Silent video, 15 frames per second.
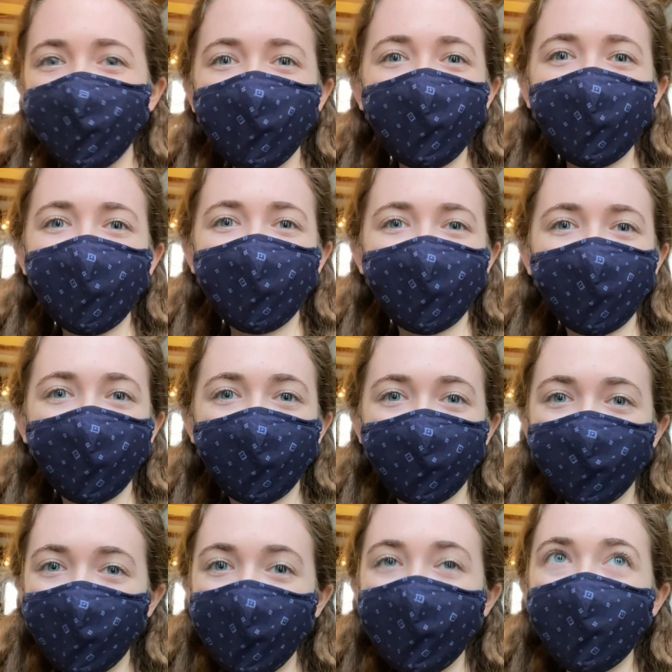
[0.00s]
Usually I just go
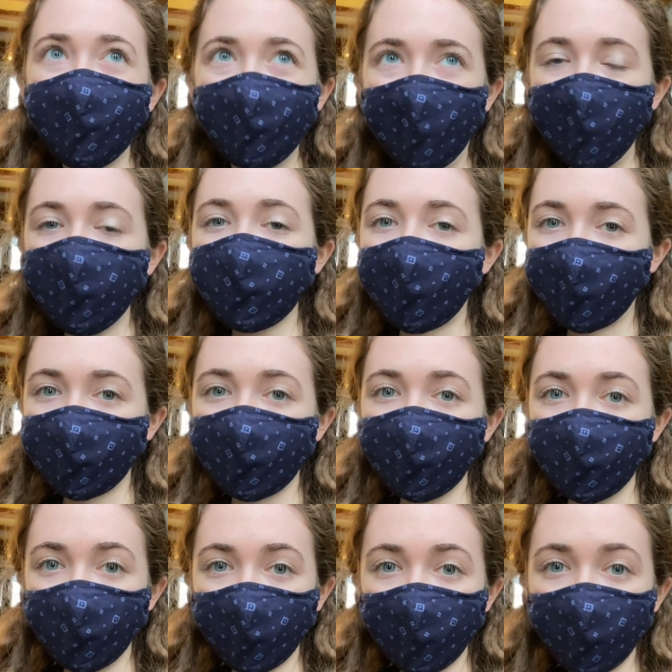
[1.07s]
straight to lunch after
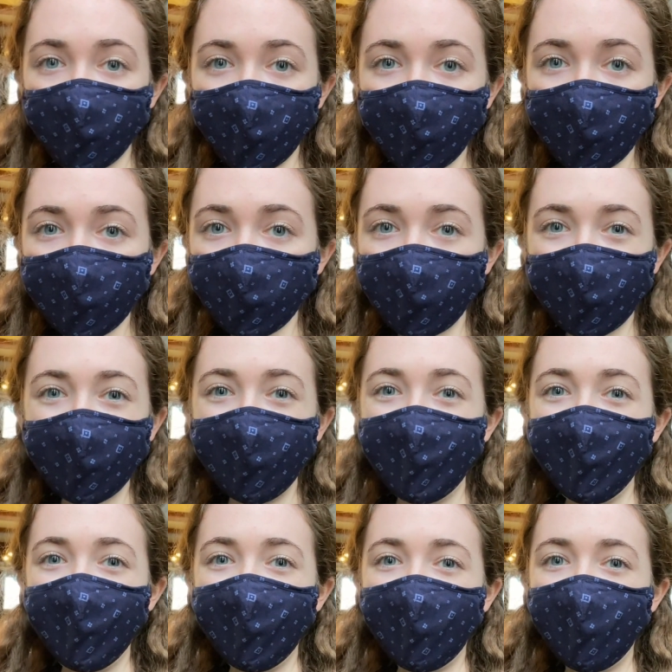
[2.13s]
creative writing, but
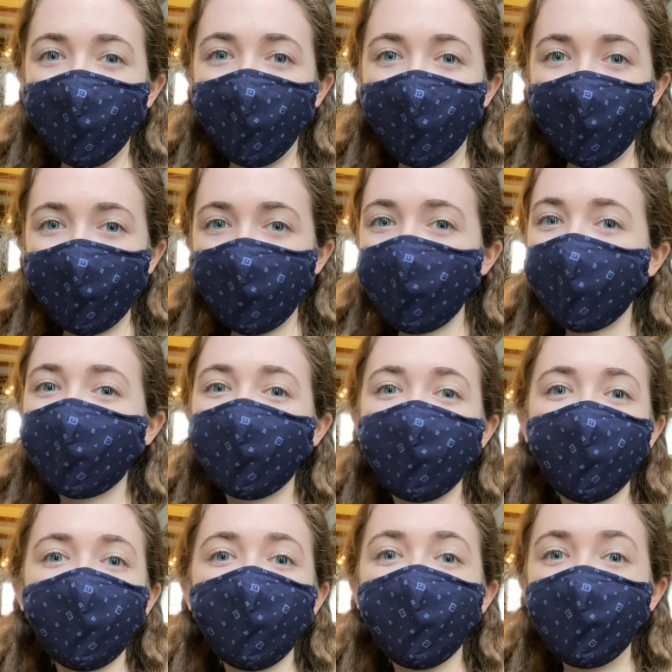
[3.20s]
um, I came back
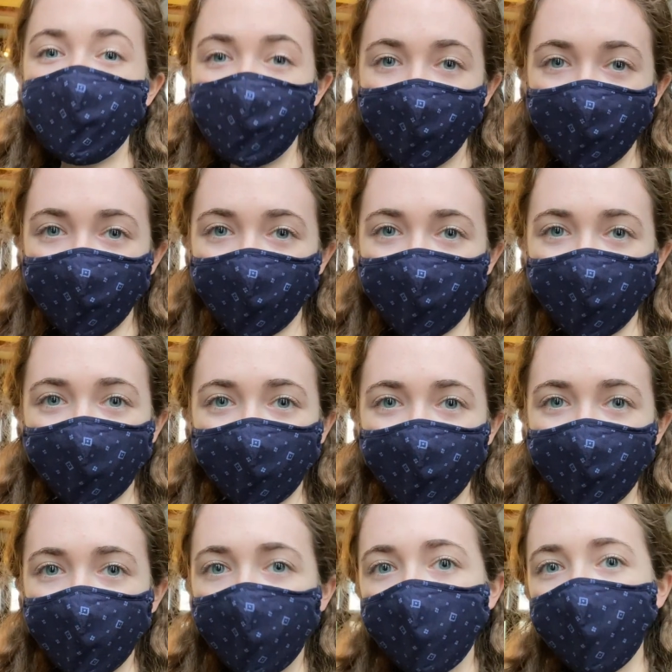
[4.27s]
to BJ first
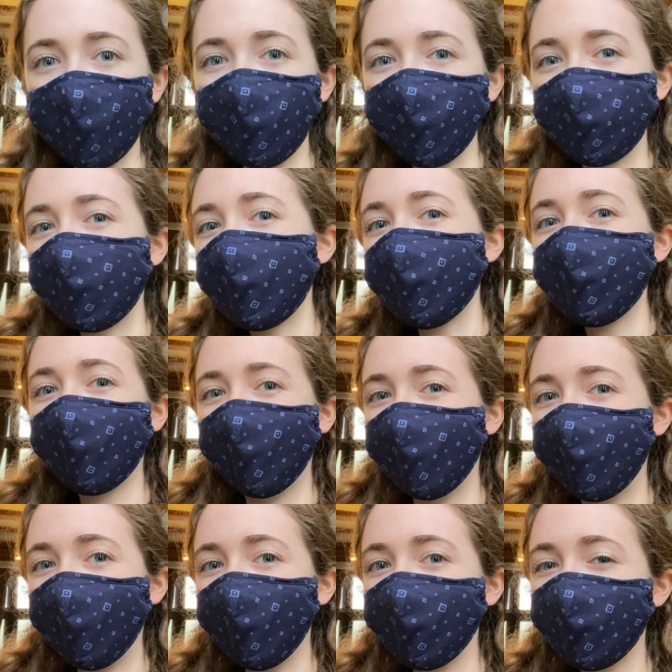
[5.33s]
and I'm going to be studying in the
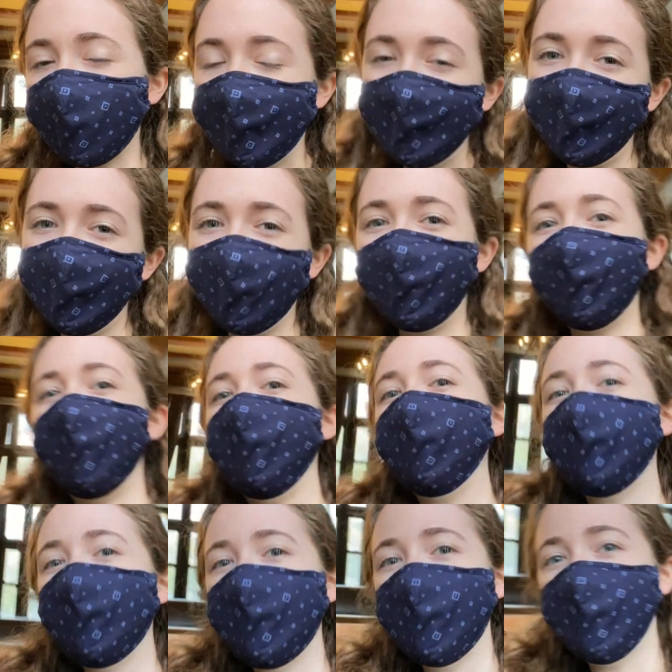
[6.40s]
lounge, which is
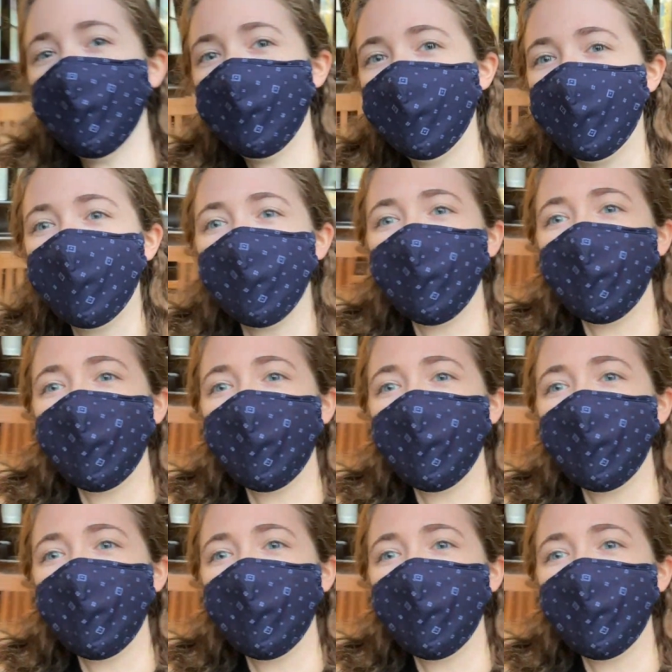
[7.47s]
empty, um,